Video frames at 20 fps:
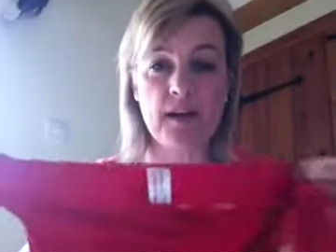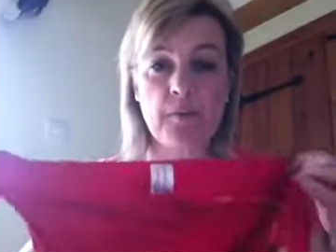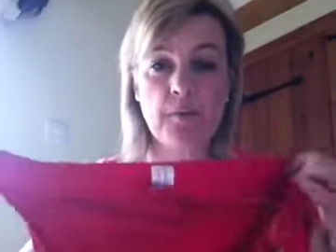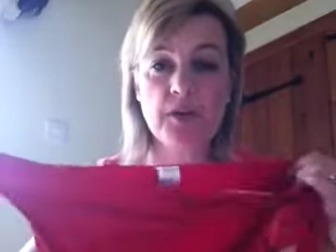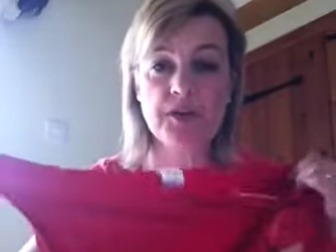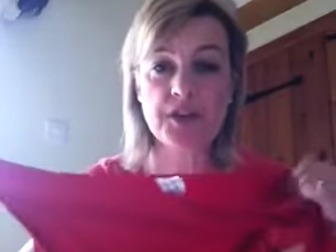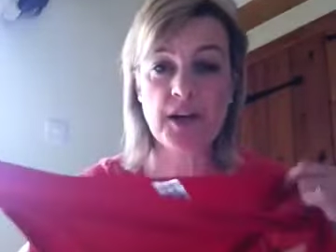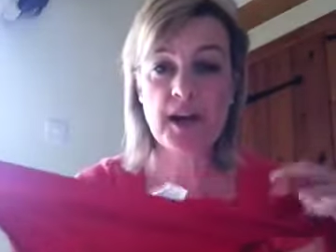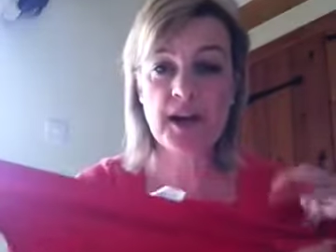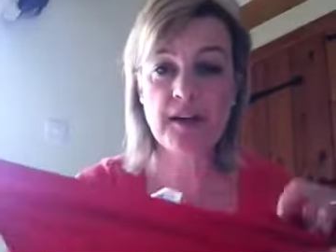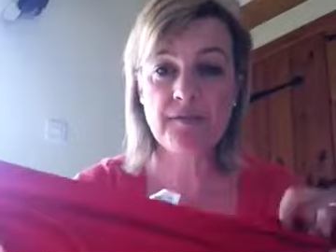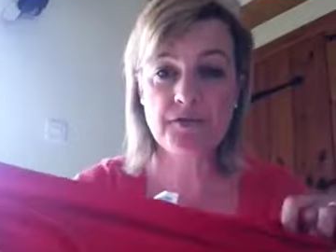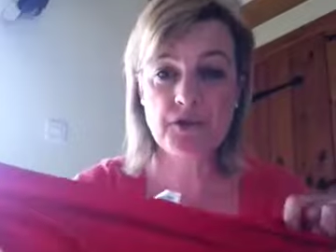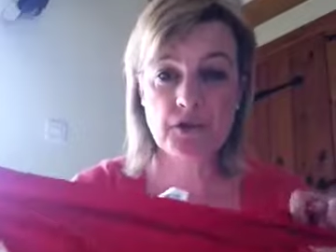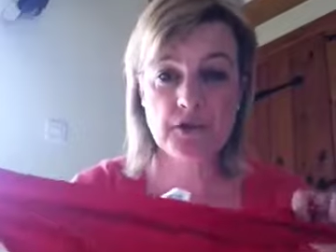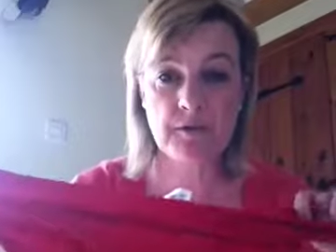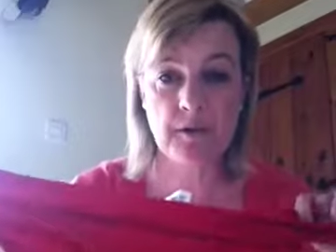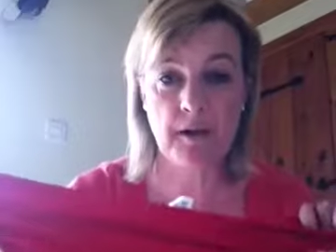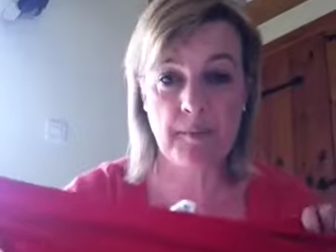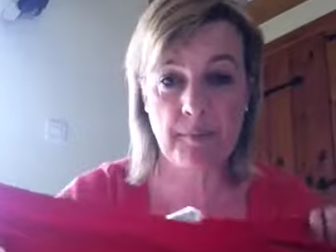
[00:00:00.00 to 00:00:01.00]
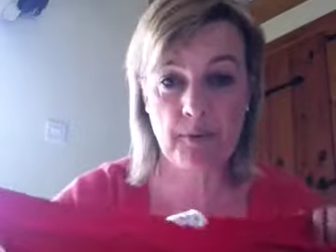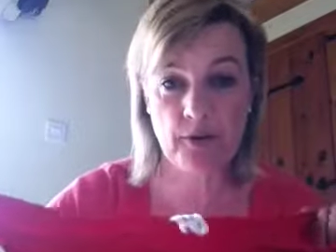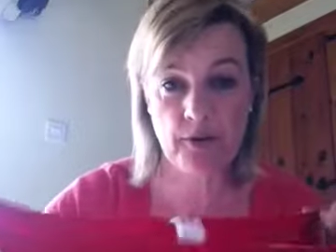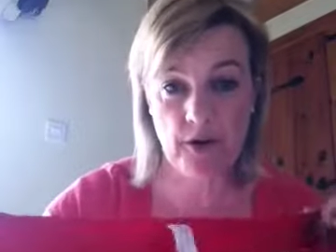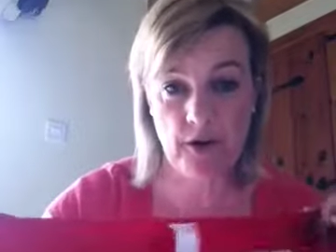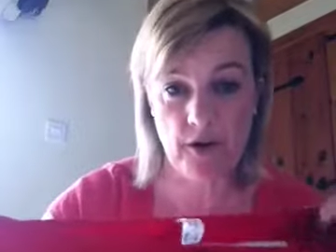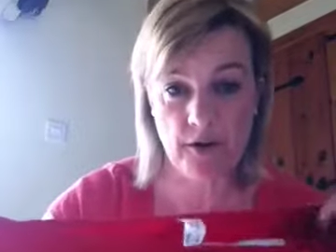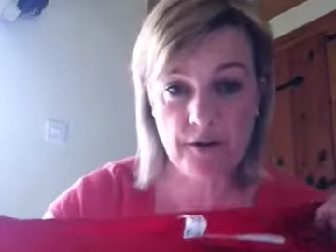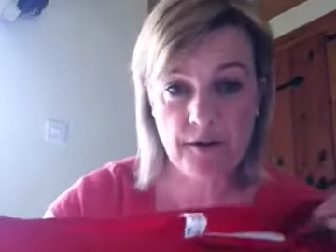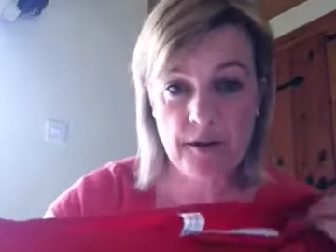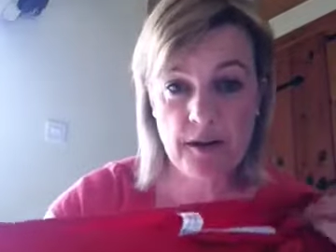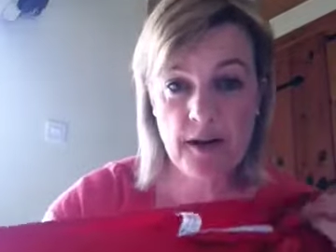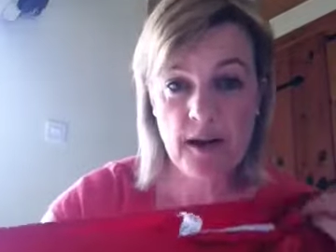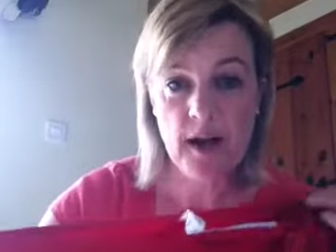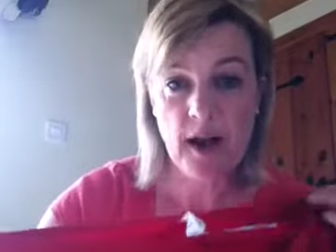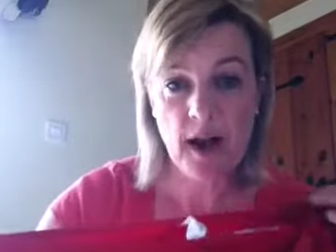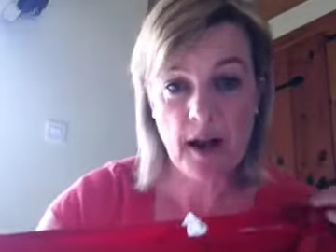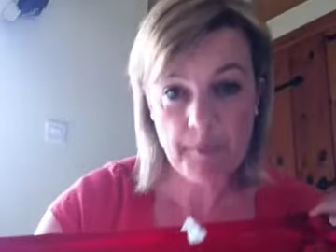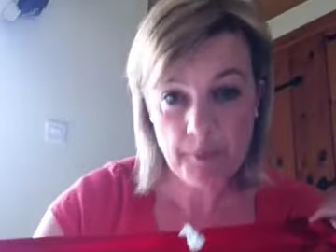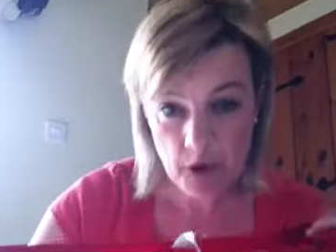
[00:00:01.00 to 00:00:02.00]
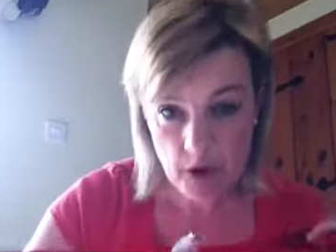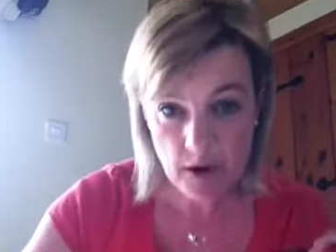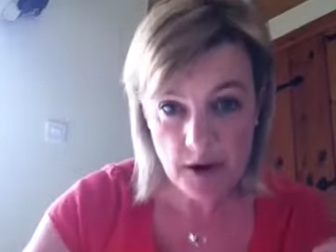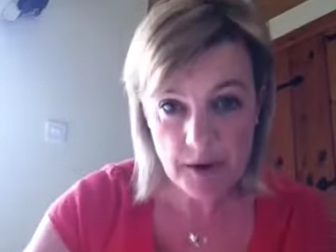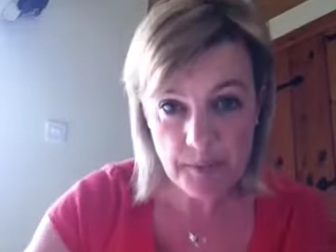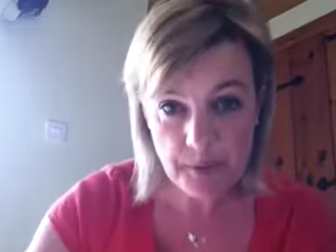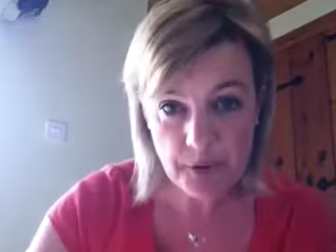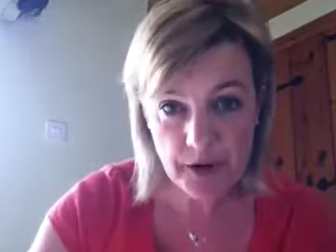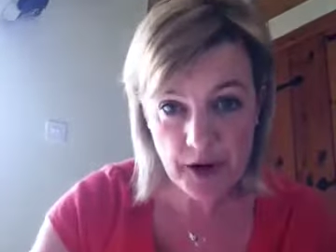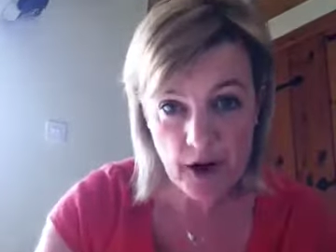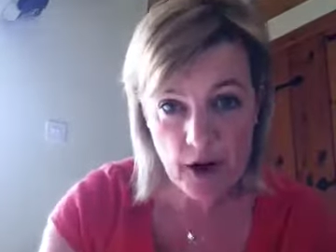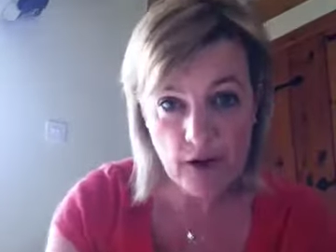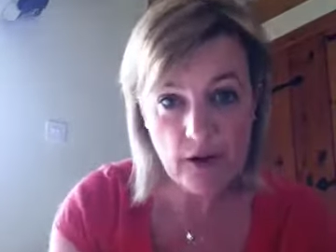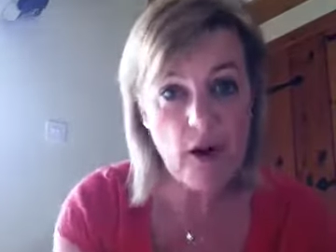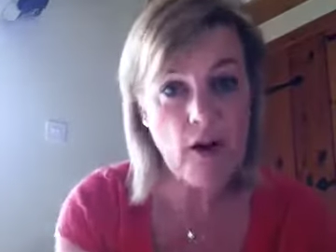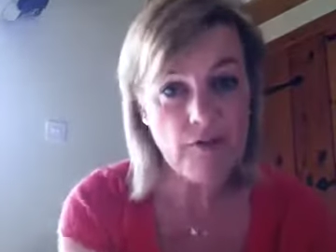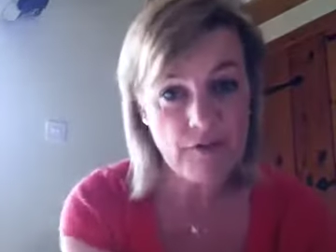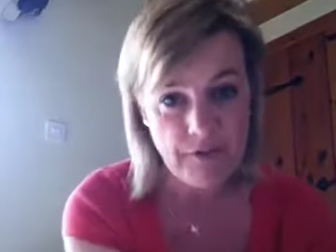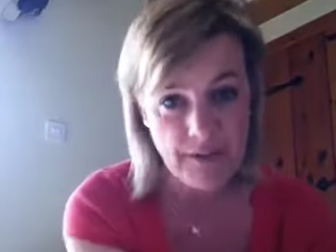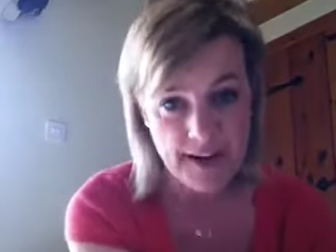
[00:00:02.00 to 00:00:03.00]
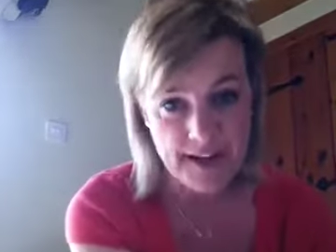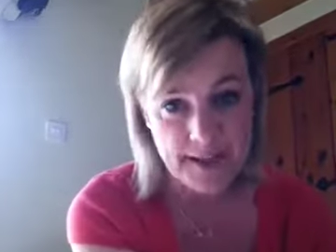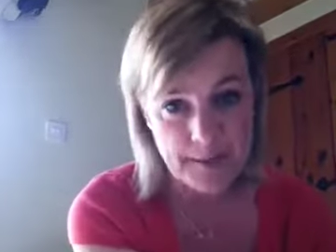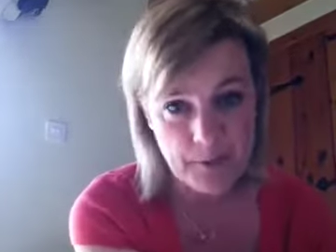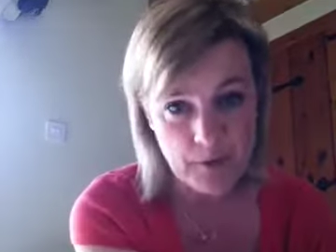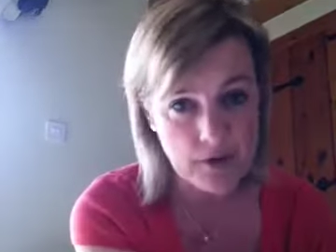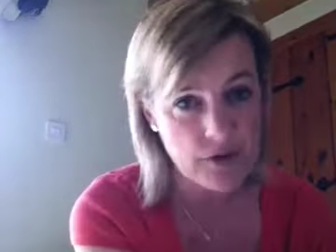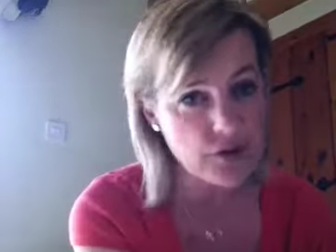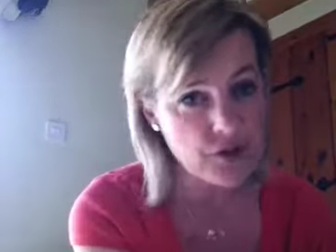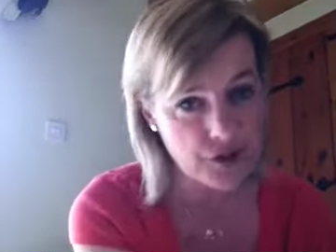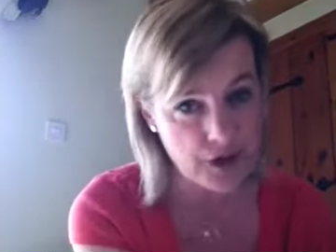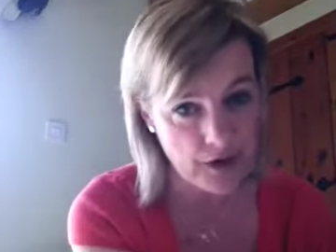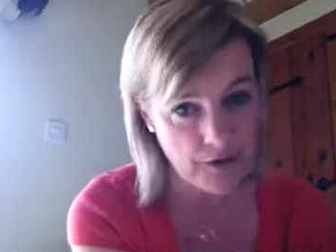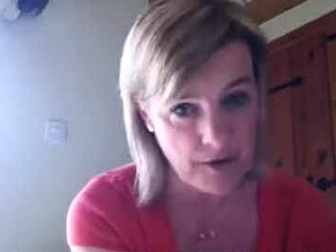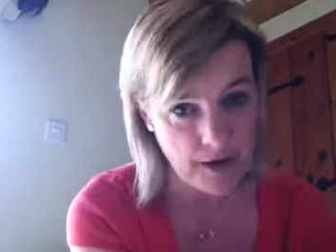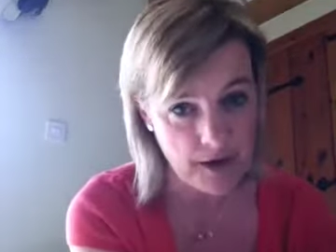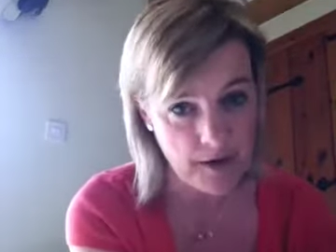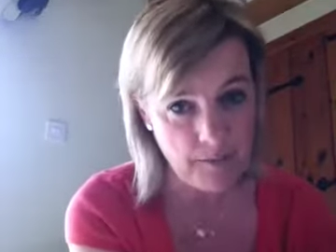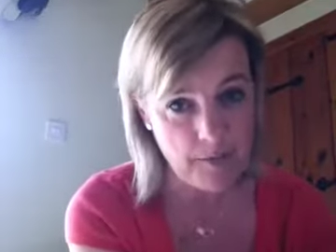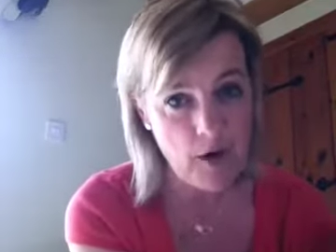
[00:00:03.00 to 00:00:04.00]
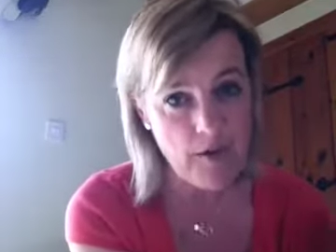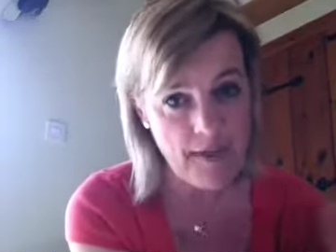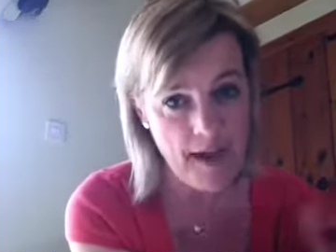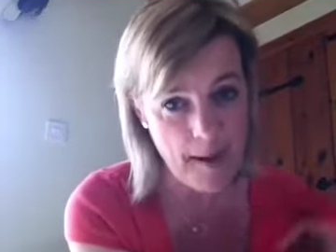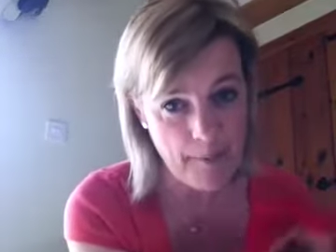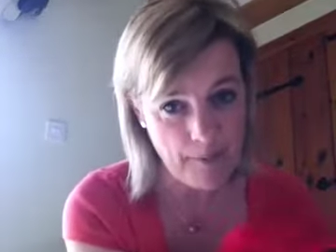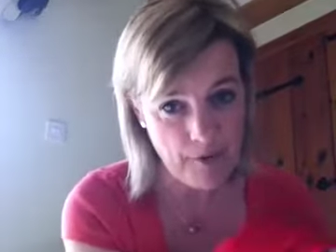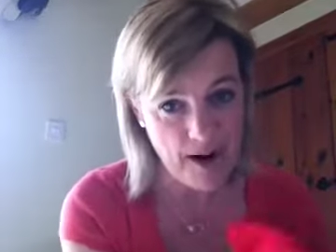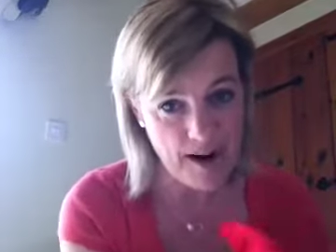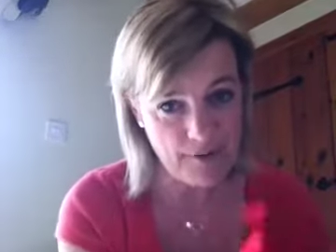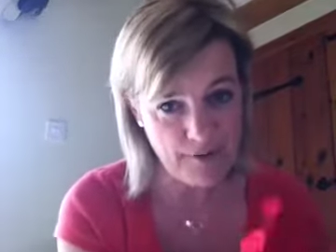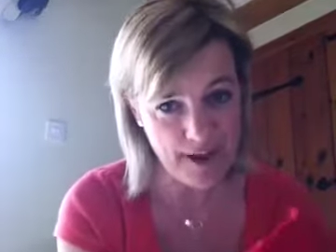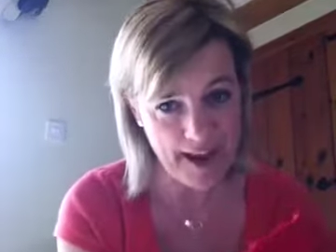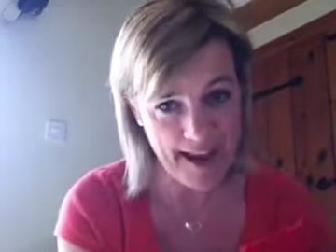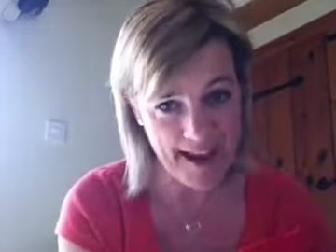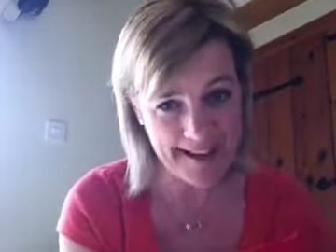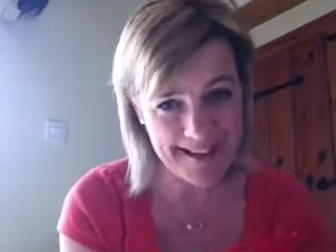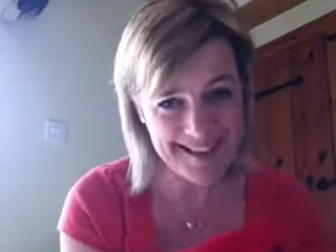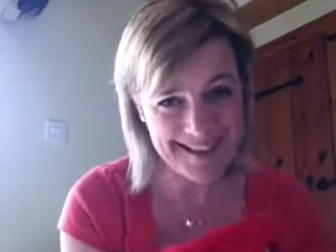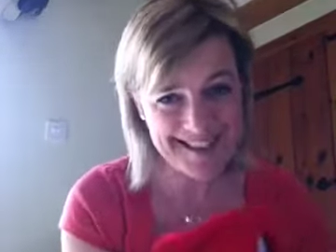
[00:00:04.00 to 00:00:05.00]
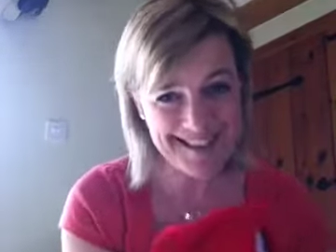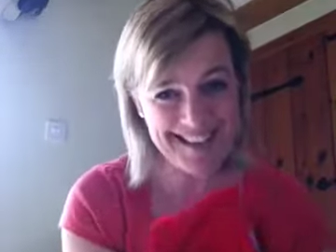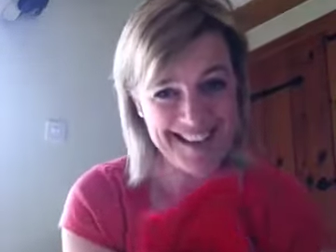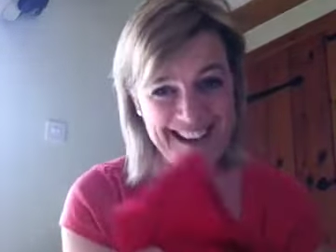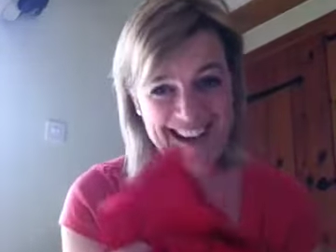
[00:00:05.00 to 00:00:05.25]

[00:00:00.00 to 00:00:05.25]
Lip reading: which I have just put on. I'm not going to put it on Facebook and show you. I'm not that brave yet.